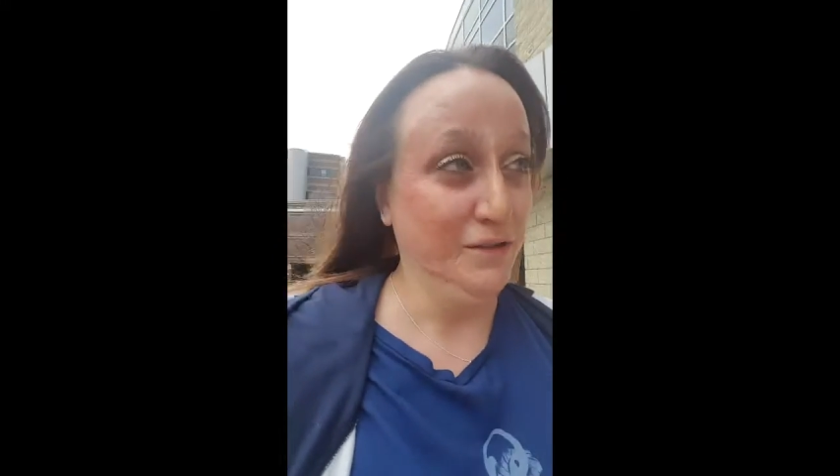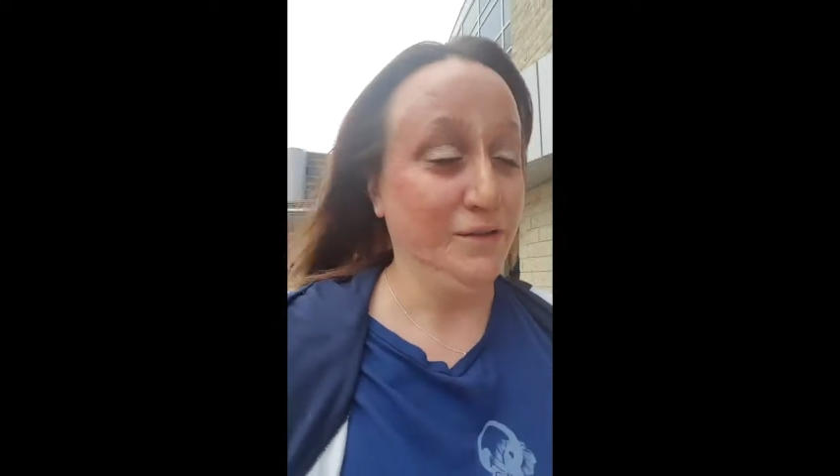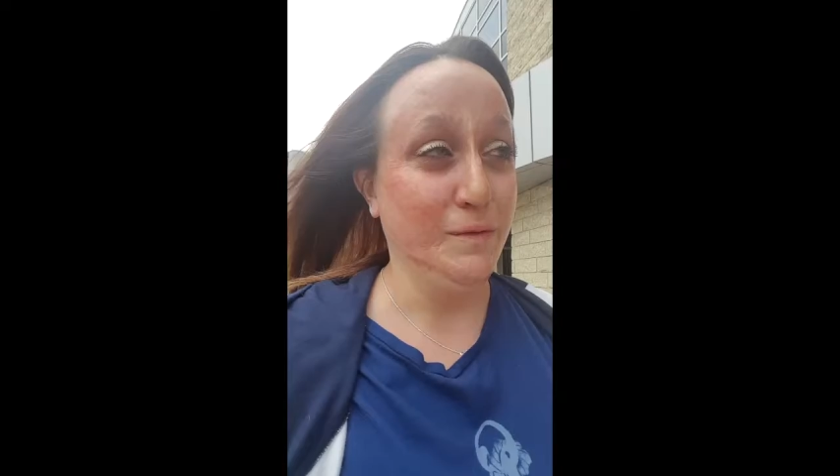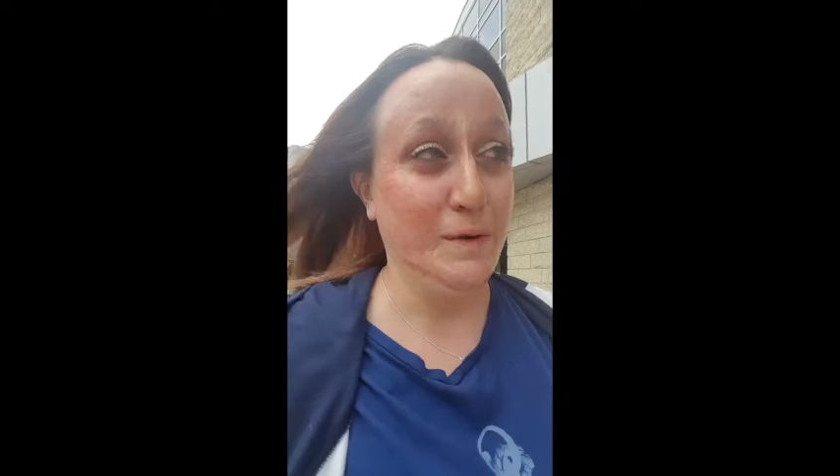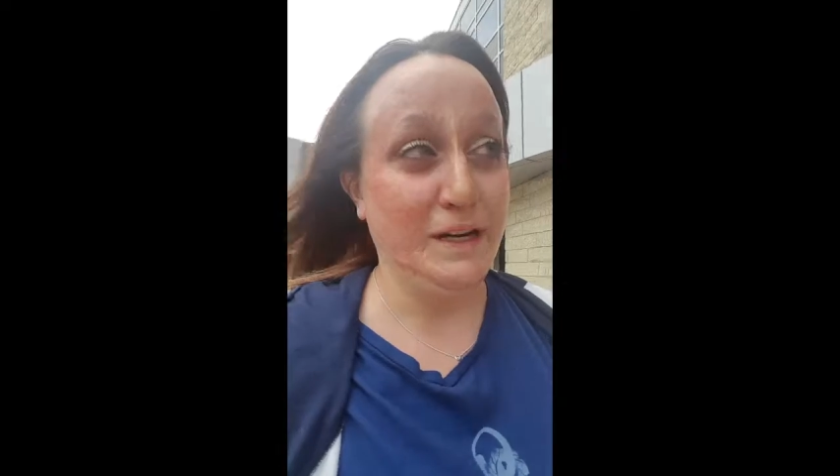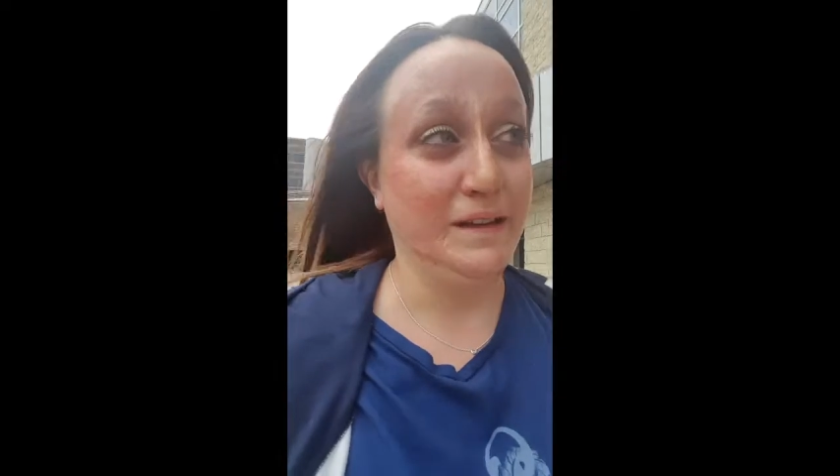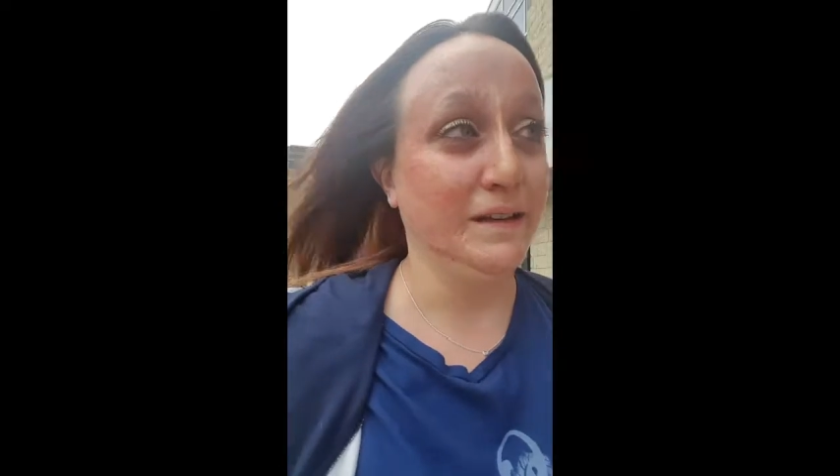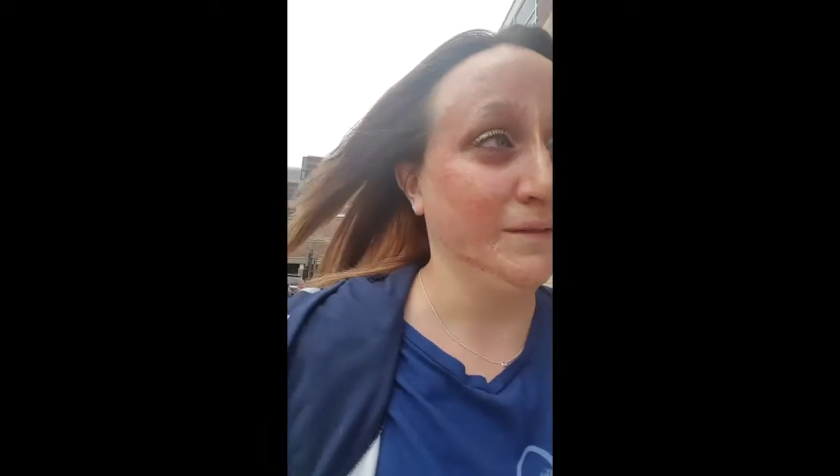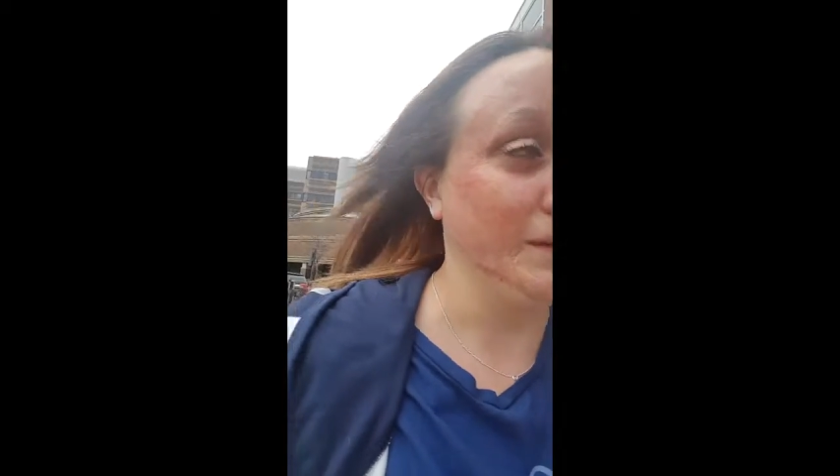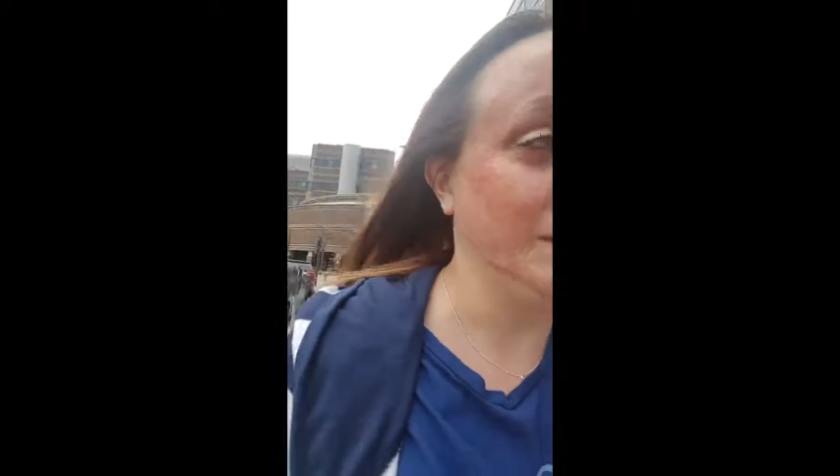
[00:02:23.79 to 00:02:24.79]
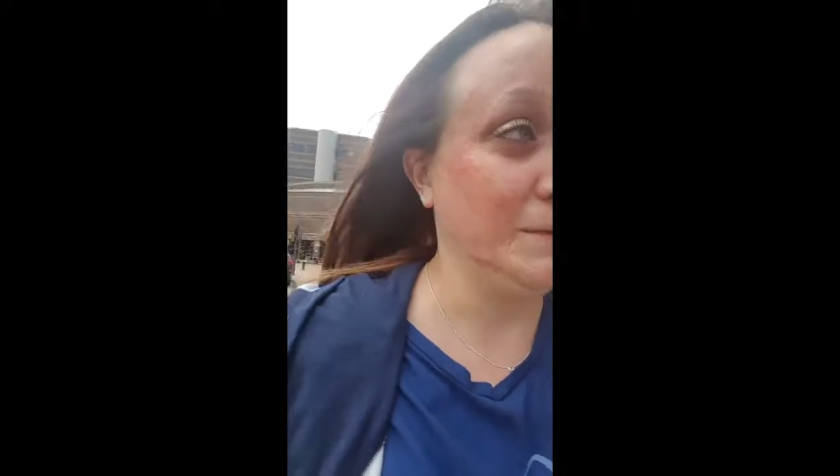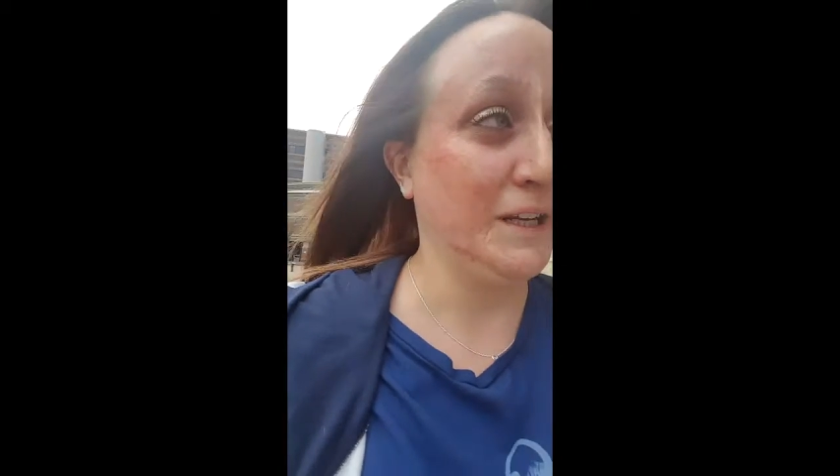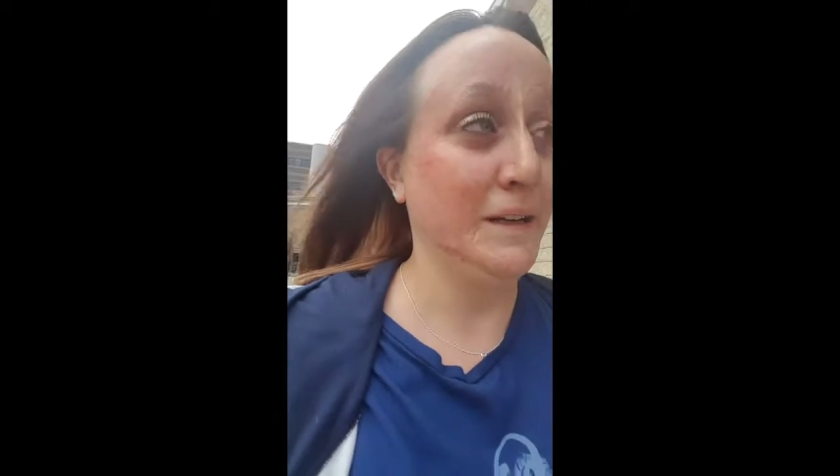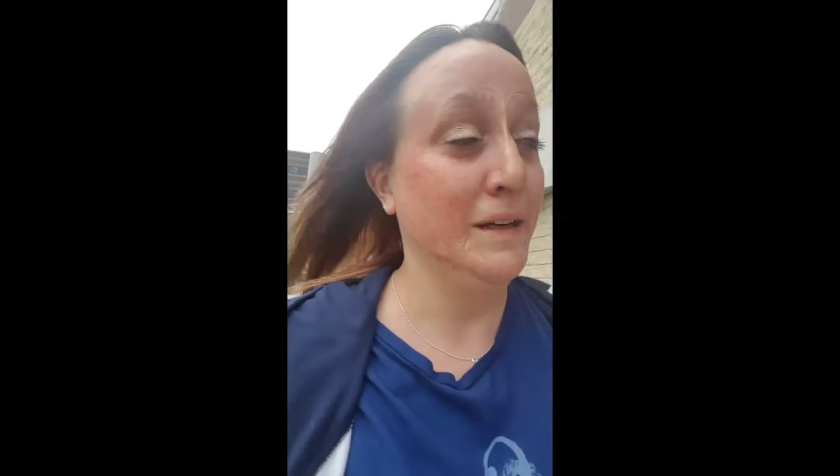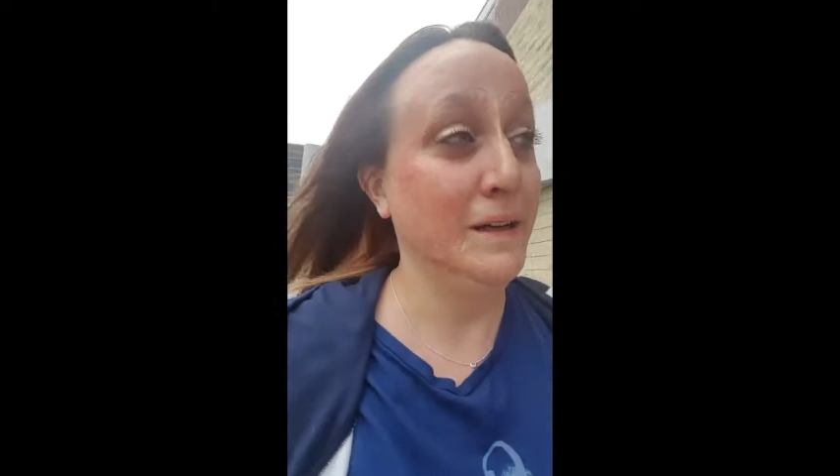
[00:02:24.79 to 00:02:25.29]
for being there with
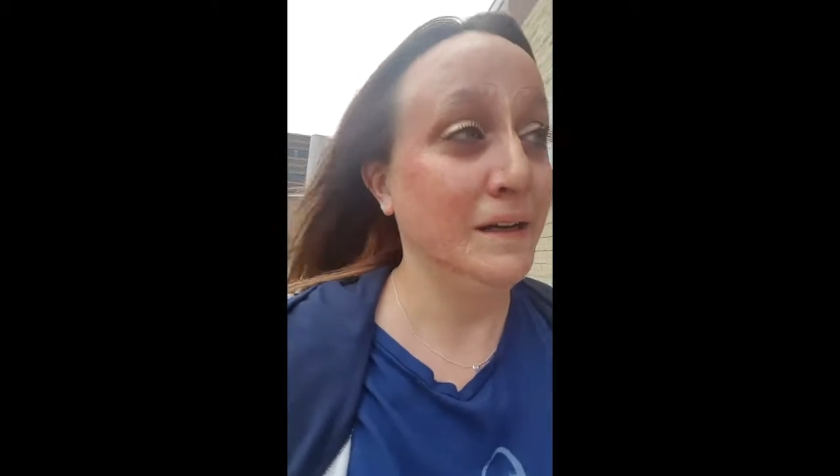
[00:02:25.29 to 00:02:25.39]
me